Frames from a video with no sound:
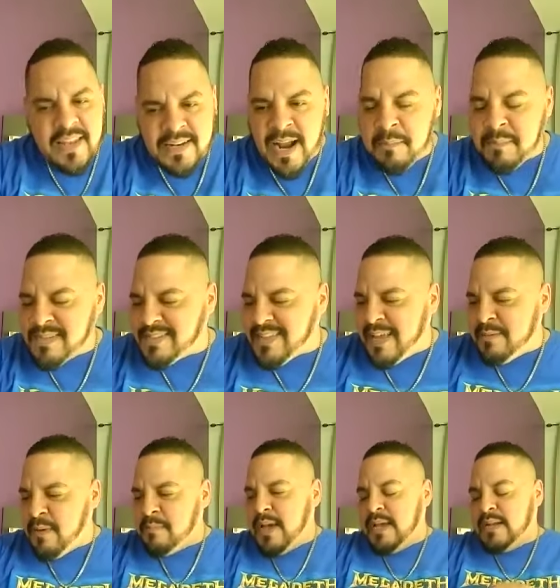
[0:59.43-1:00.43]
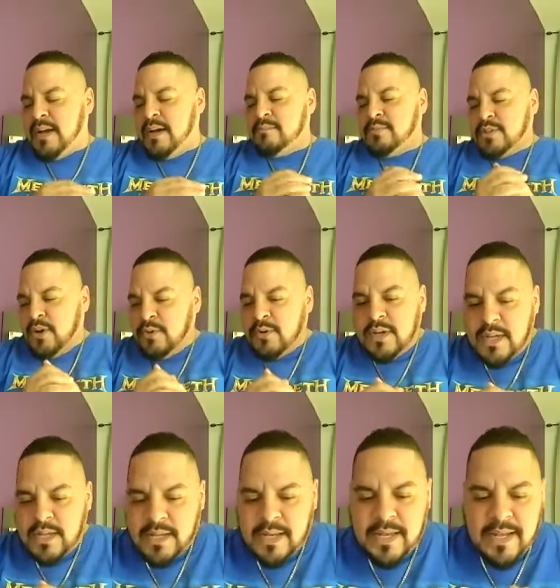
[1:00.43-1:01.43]
man. I'm Stay. my man. Um, so
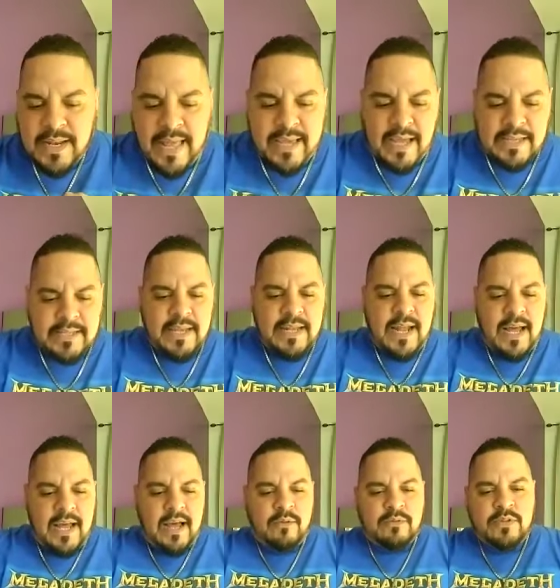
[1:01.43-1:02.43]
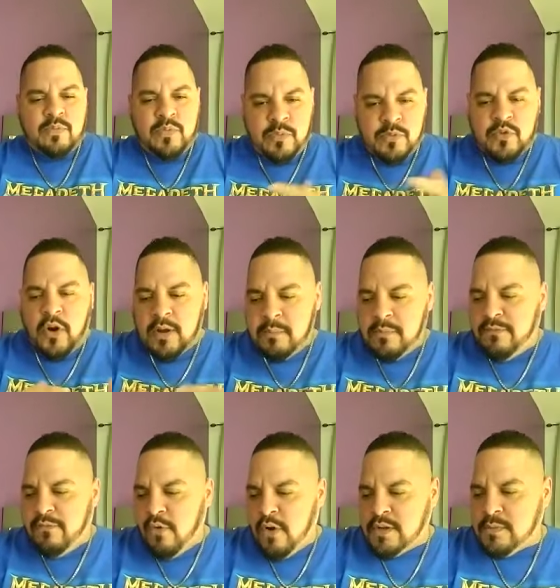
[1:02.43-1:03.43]
like I said, I, I was we were talking
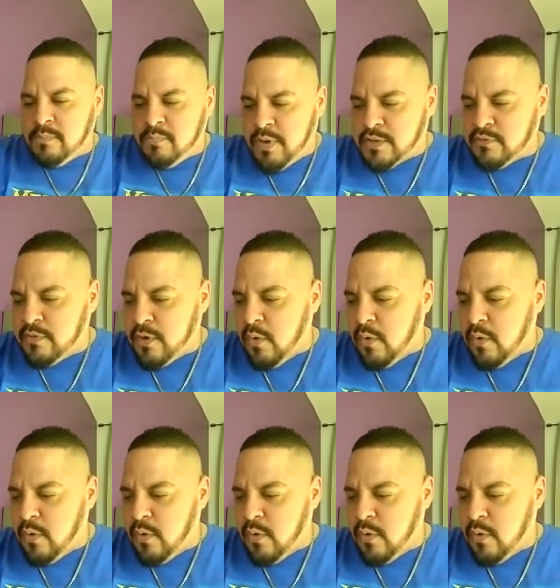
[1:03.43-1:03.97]
before I press